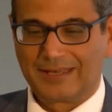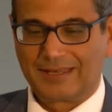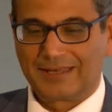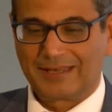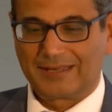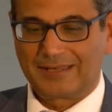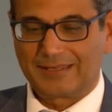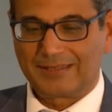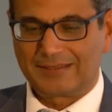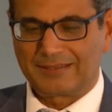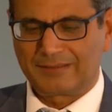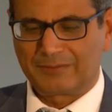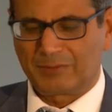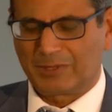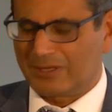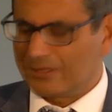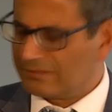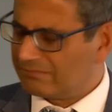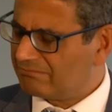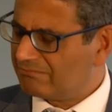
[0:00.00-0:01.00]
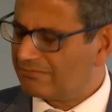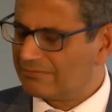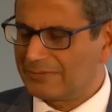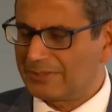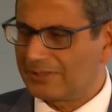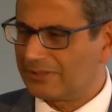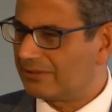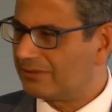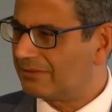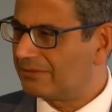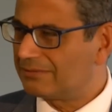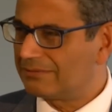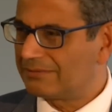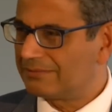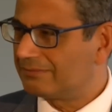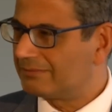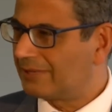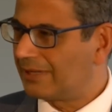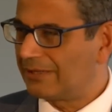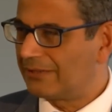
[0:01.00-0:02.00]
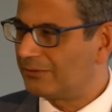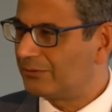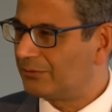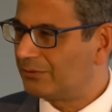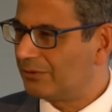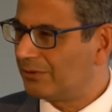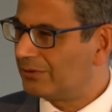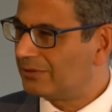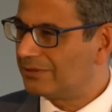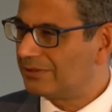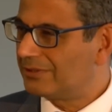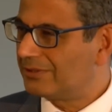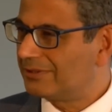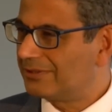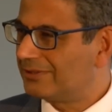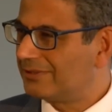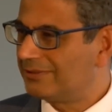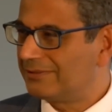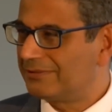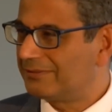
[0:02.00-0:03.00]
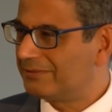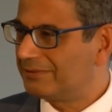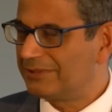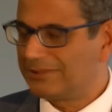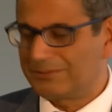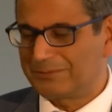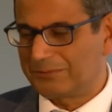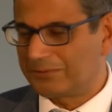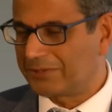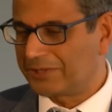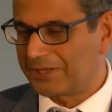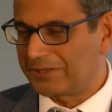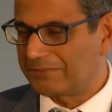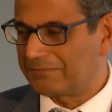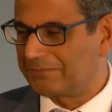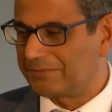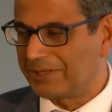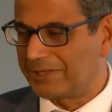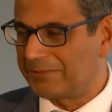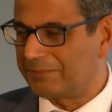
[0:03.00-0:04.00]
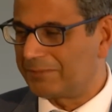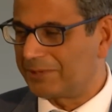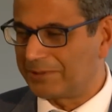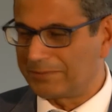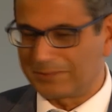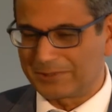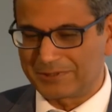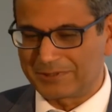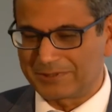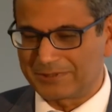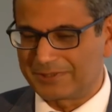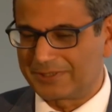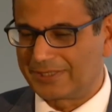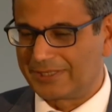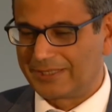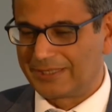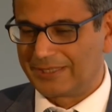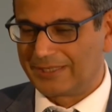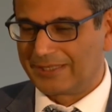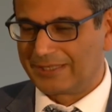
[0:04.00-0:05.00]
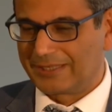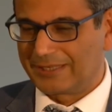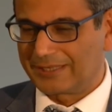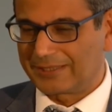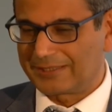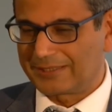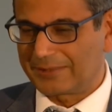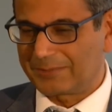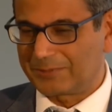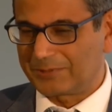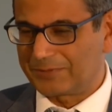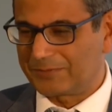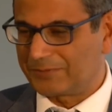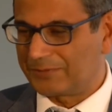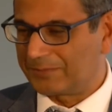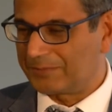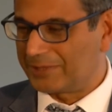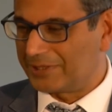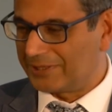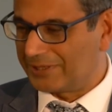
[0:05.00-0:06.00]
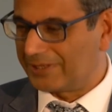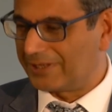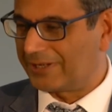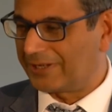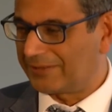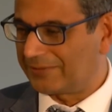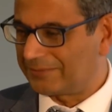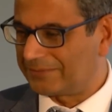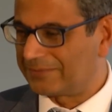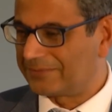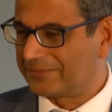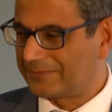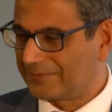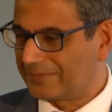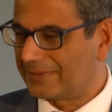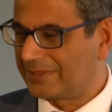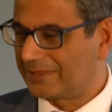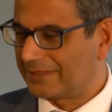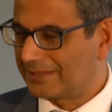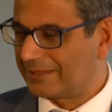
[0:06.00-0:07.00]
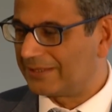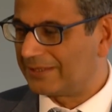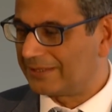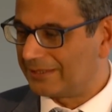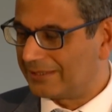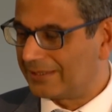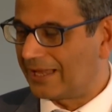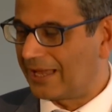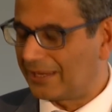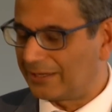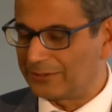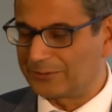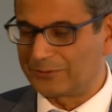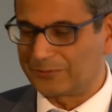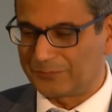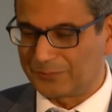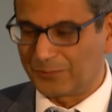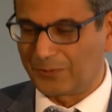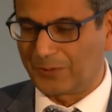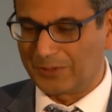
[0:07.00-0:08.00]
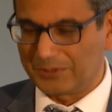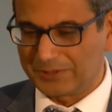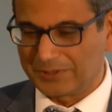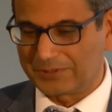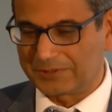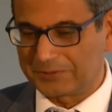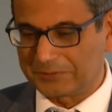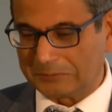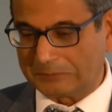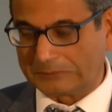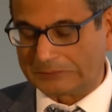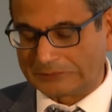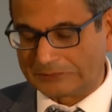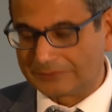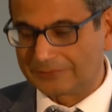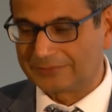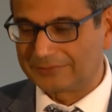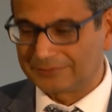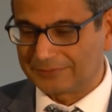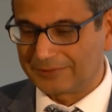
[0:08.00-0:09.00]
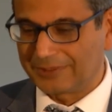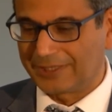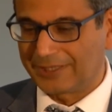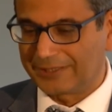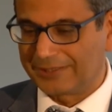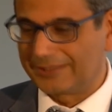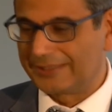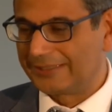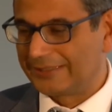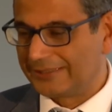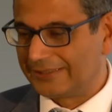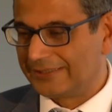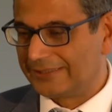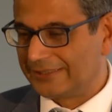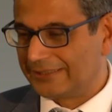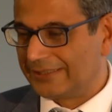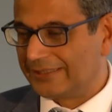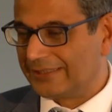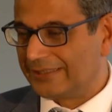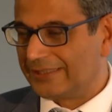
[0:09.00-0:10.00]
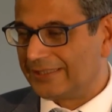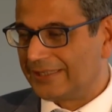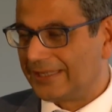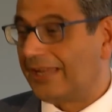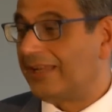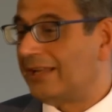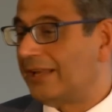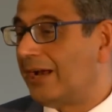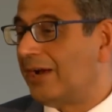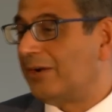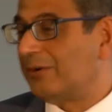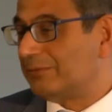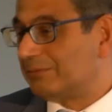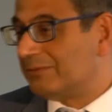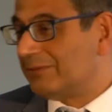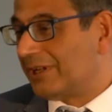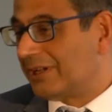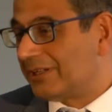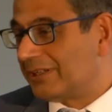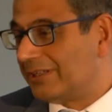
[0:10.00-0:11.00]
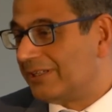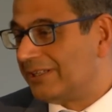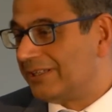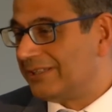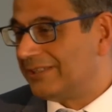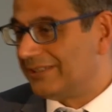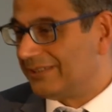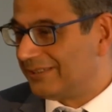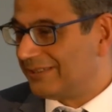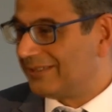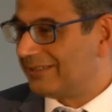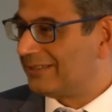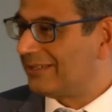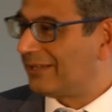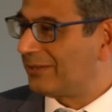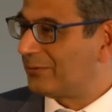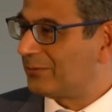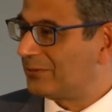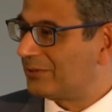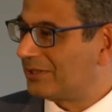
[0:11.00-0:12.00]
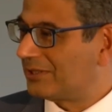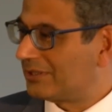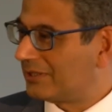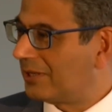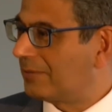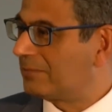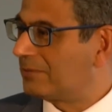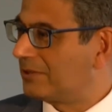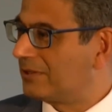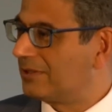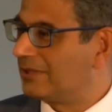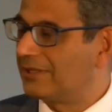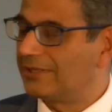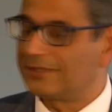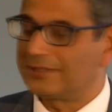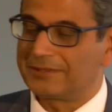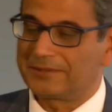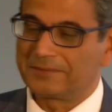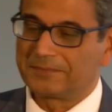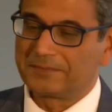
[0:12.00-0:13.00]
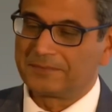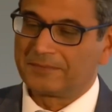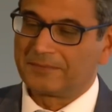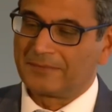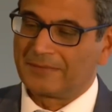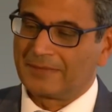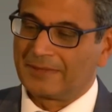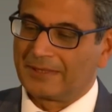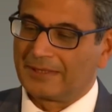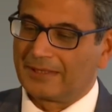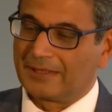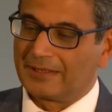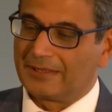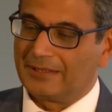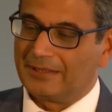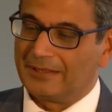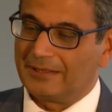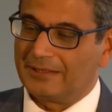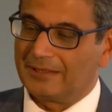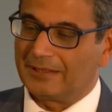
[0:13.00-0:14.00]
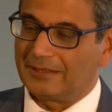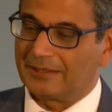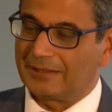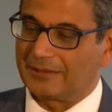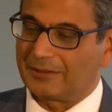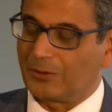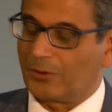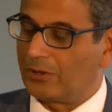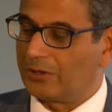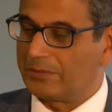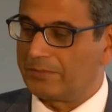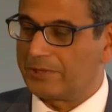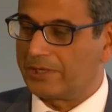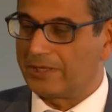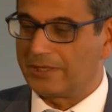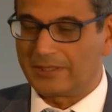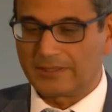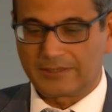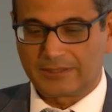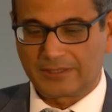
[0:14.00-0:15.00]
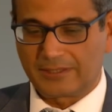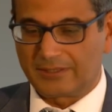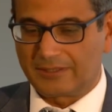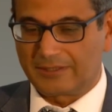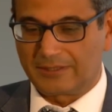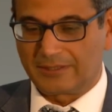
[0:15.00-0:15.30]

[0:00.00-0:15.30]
And he said, well, Annals of Neurology, it won't get many papers accepted from India in the Annals of Neurology, so okay. Anyhow, luckily that was accepted, and he called me and he said,